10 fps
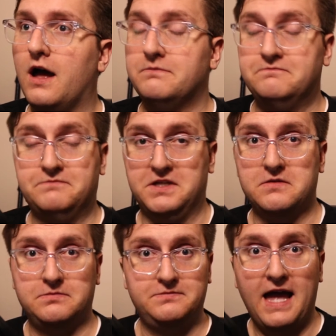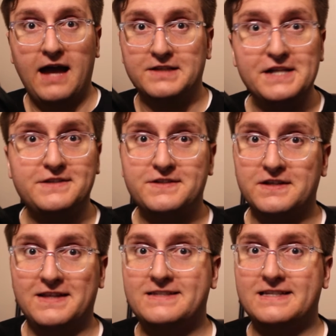So yeah,
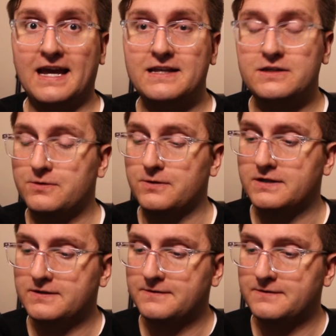let's get into it.